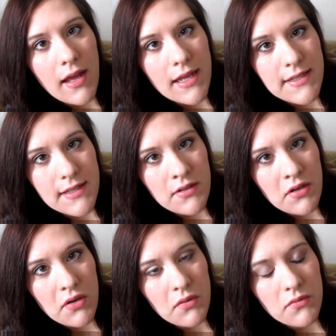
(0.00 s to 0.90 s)
I said
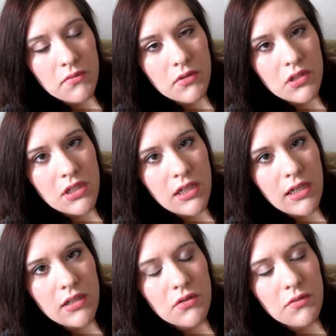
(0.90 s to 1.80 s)
no.
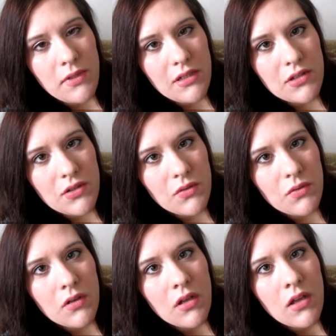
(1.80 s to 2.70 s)
She told me
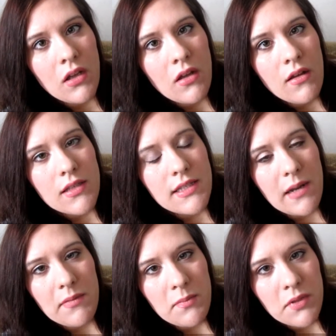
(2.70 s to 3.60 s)
to
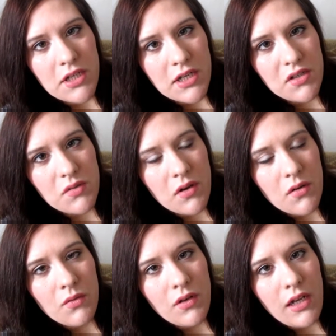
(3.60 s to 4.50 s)
stop the
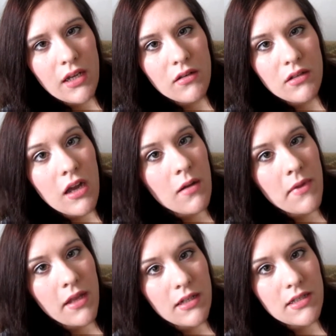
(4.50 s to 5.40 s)
progesterone and come
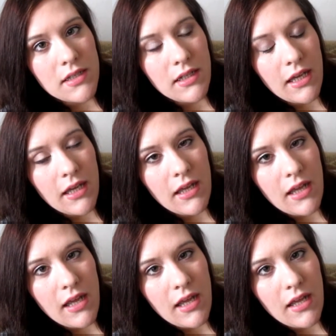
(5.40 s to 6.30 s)
in to get
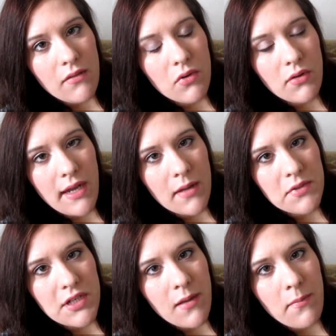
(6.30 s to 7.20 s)
a
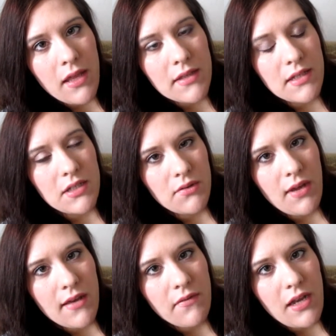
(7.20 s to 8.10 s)
RhoGAM shot because I do
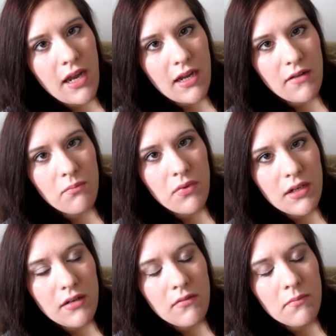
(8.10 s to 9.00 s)
have a negative
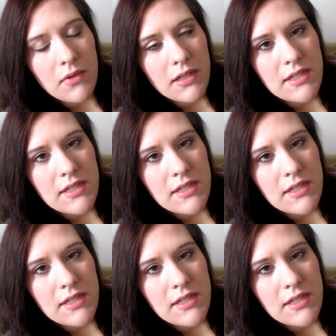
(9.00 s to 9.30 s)
blood blood